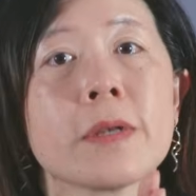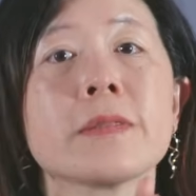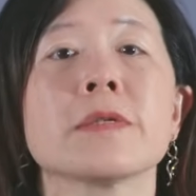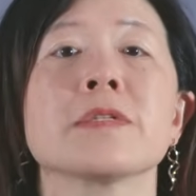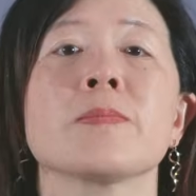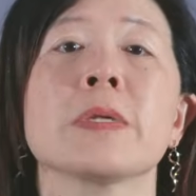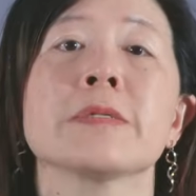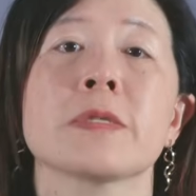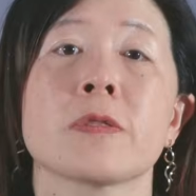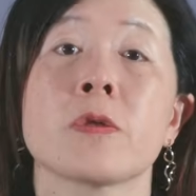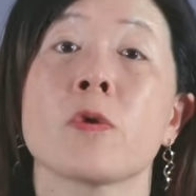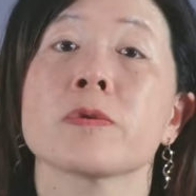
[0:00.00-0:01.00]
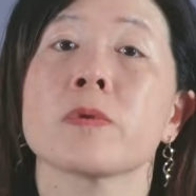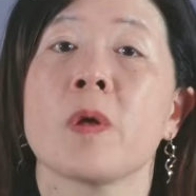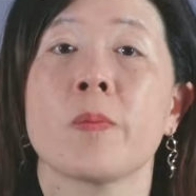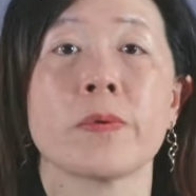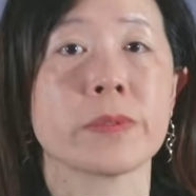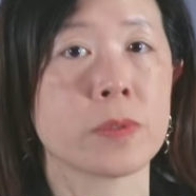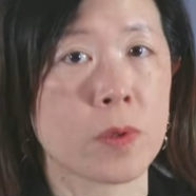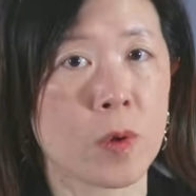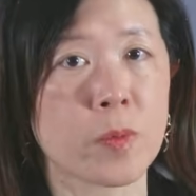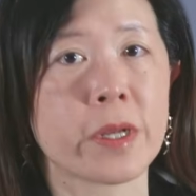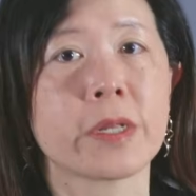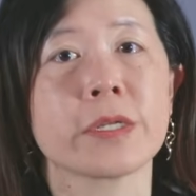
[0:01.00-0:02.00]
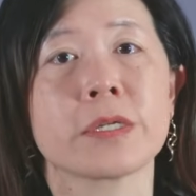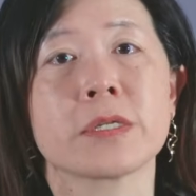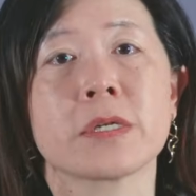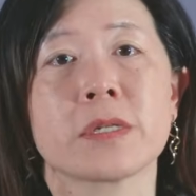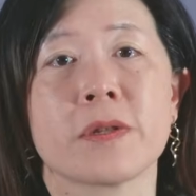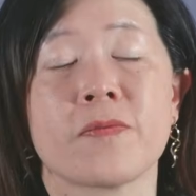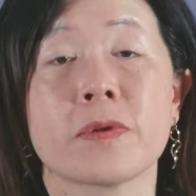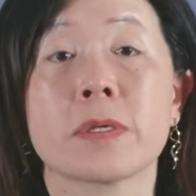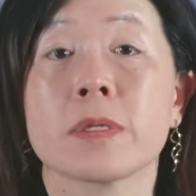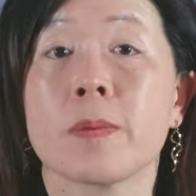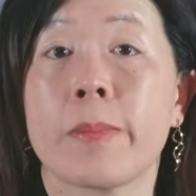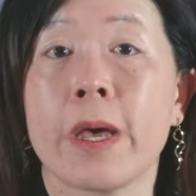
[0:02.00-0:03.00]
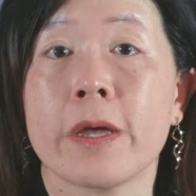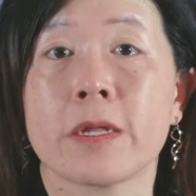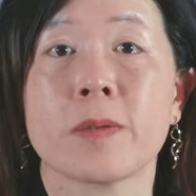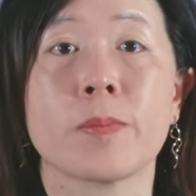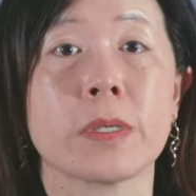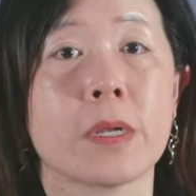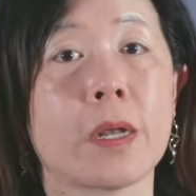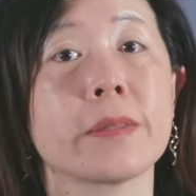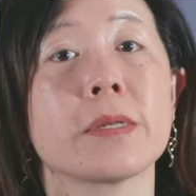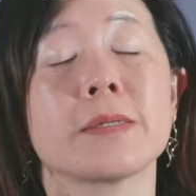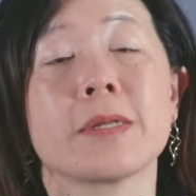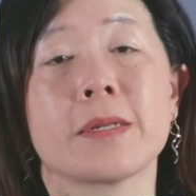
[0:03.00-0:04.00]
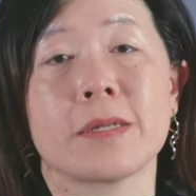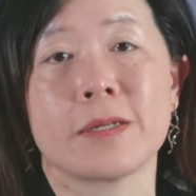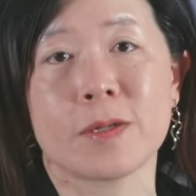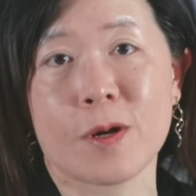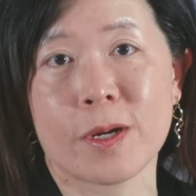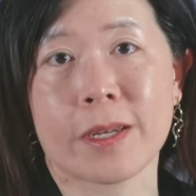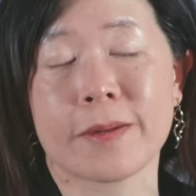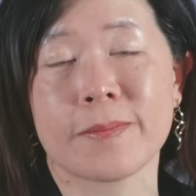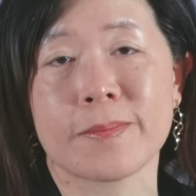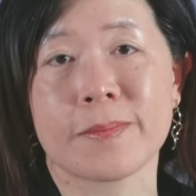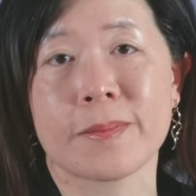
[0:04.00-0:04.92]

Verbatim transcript: This means that there is almost no radiation delivered to the body beyond the intended target.